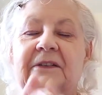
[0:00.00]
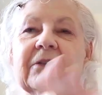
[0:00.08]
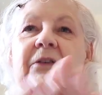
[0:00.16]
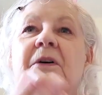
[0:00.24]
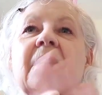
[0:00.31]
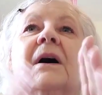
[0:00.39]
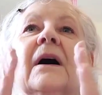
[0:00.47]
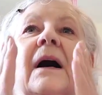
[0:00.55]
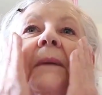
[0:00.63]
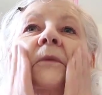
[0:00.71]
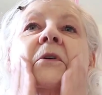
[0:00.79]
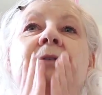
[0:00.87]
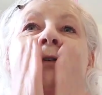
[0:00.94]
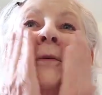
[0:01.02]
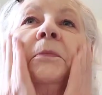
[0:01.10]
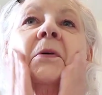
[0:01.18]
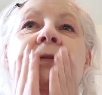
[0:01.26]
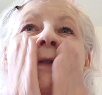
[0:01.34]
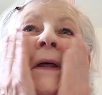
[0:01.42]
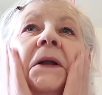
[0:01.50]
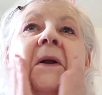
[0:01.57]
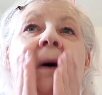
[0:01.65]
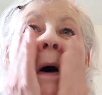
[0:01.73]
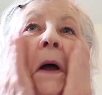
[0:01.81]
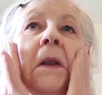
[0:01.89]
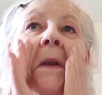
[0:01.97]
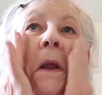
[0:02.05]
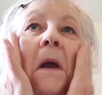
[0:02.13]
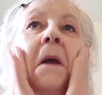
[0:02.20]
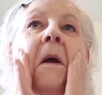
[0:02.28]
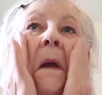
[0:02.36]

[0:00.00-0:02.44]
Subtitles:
So I'm going to put that on.